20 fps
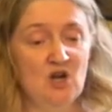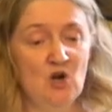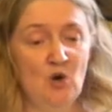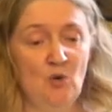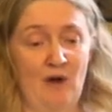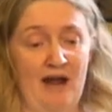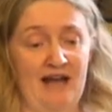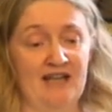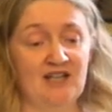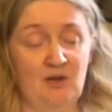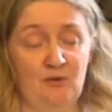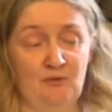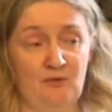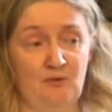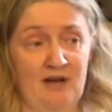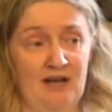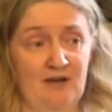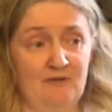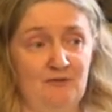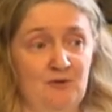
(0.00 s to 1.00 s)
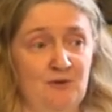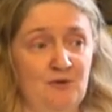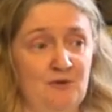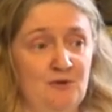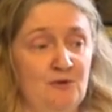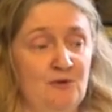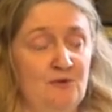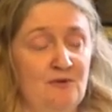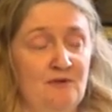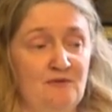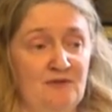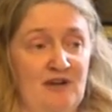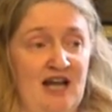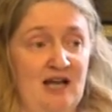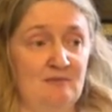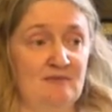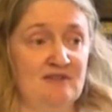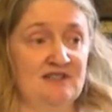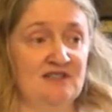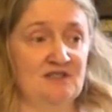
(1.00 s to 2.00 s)
We had quite a few
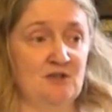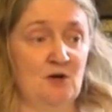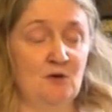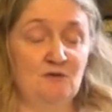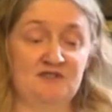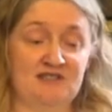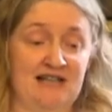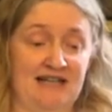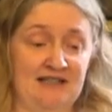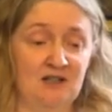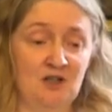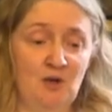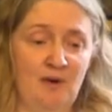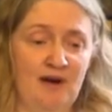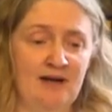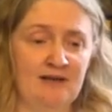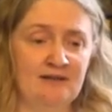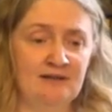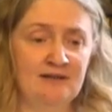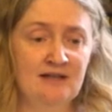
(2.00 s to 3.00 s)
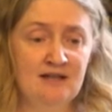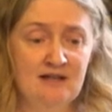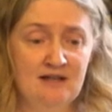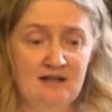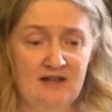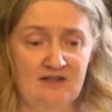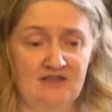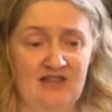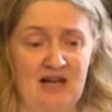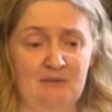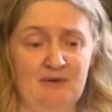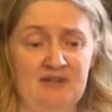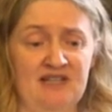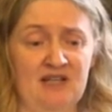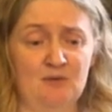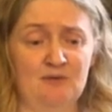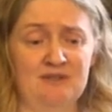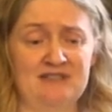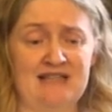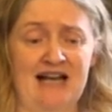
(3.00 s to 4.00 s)
fragments of saddle quern. That one
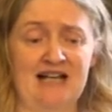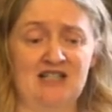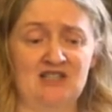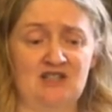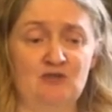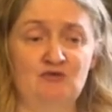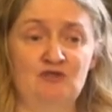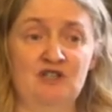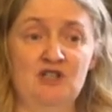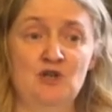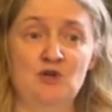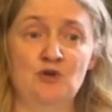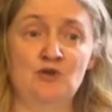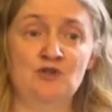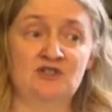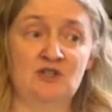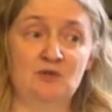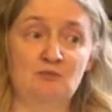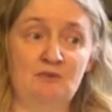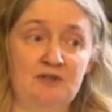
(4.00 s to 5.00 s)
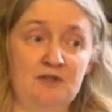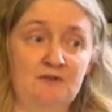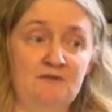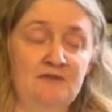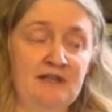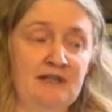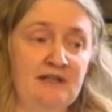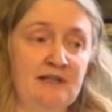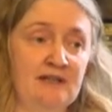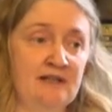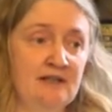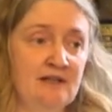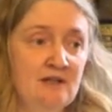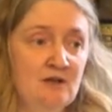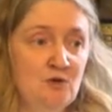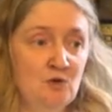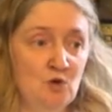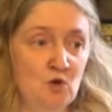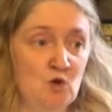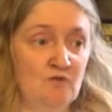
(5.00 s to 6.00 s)
there was actually reused in one of the
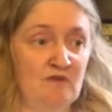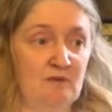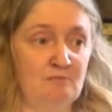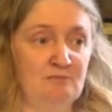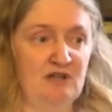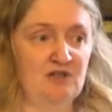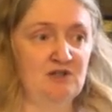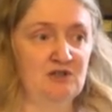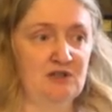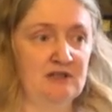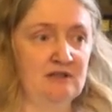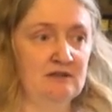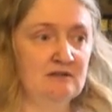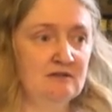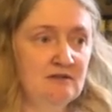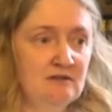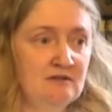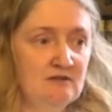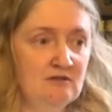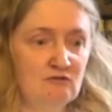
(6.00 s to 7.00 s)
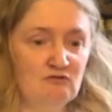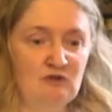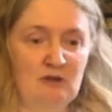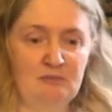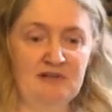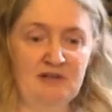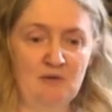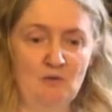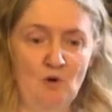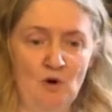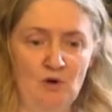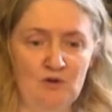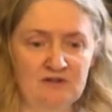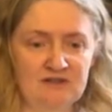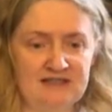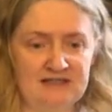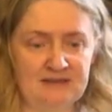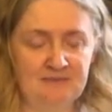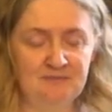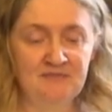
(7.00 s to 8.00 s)
overburden rubbly
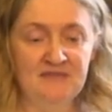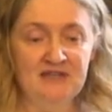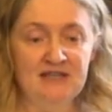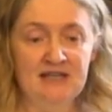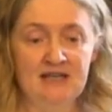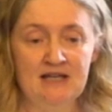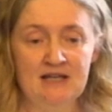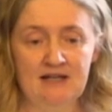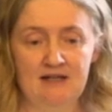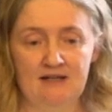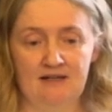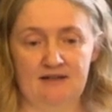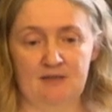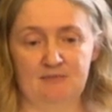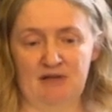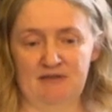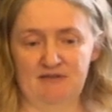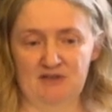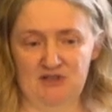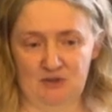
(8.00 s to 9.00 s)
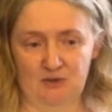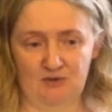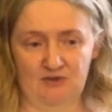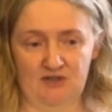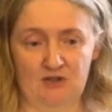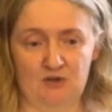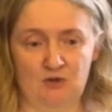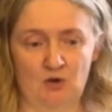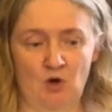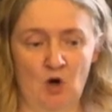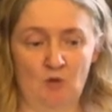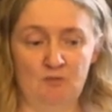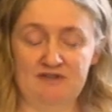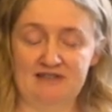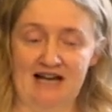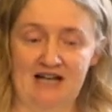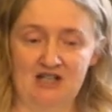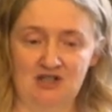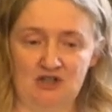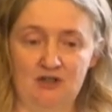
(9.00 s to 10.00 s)
walls. The pivot stone at the top was
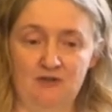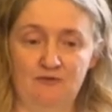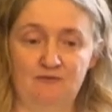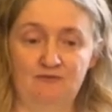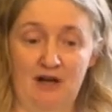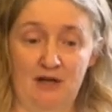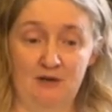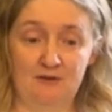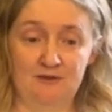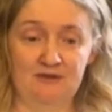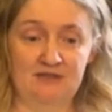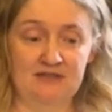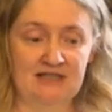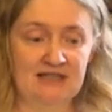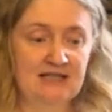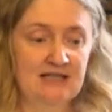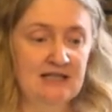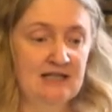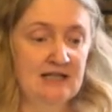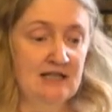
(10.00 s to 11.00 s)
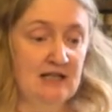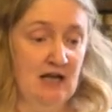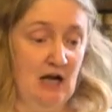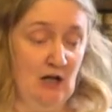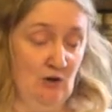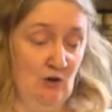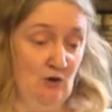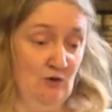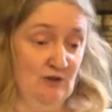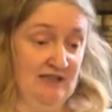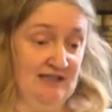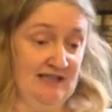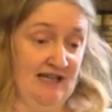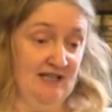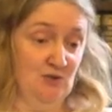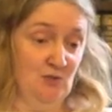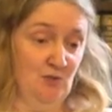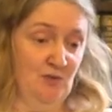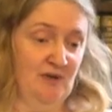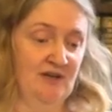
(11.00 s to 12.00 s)
actually found
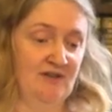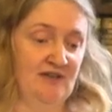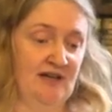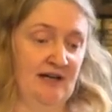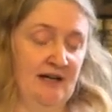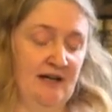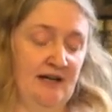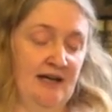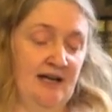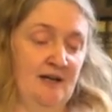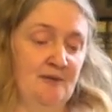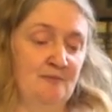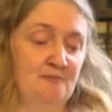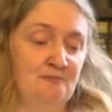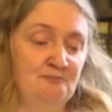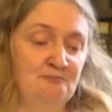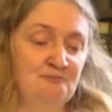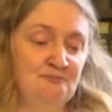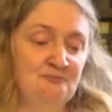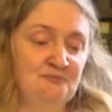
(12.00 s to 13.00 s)
alongside where that um,